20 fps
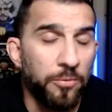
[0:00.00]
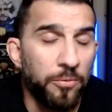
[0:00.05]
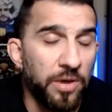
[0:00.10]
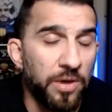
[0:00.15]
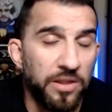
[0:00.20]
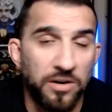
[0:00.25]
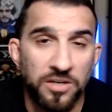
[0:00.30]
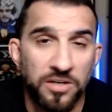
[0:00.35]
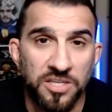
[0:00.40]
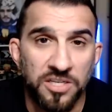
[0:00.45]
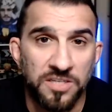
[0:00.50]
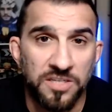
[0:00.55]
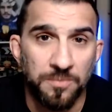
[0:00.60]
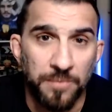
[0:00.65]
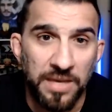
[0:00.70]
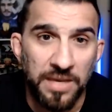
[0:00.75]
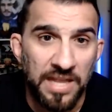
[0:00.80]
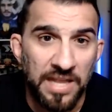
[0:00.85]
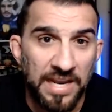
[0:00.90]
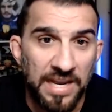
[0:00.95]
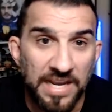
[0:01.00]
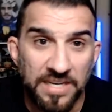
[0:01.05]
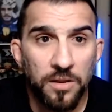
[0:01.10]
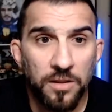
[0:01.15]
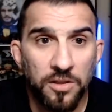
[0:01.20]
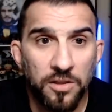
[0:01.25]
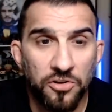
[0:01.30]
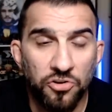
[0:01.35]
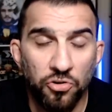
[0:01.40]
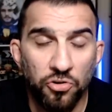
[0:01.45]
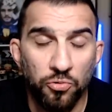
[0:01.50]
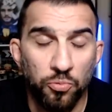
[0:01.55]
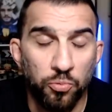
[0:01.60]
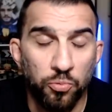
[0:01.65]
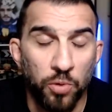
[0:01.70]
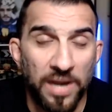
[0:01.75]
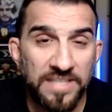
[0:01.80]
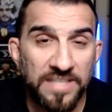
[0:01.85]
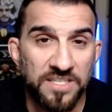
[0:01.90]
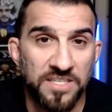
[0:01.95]
whether it's just me, like I did the two
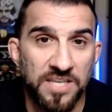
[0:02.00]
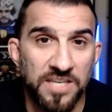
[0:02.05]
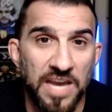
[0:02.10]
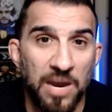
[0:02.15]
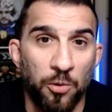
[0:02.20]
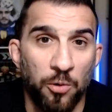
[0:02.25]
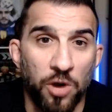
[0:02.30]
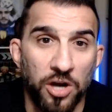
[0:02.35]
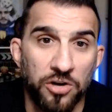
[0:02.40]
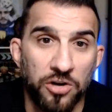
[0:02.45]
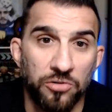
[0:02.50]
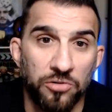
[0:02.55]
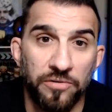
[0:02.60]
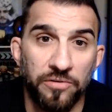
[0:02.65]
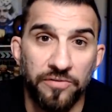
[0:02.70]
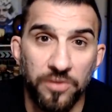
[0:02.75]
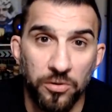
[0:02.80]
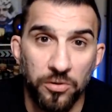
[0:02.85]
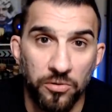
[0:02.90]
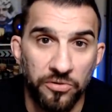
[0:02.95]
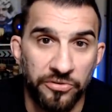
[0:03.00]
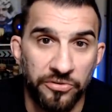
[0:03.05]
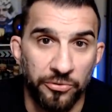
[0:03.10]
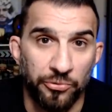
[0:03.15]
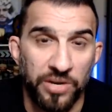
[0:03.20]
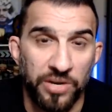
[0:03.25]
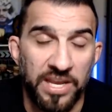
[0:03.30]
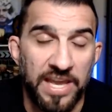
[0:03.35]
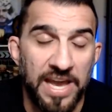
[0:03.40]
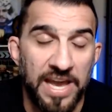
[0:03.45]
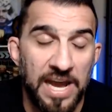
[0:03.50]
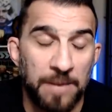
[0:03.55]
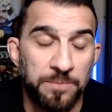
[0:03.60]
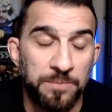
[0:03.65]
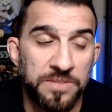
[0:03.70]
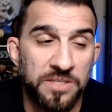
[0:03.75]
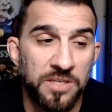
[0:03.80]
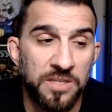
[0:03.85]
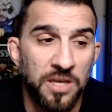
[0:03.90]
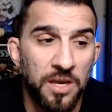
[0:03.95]
Rise of Skywalker reviews and recaps,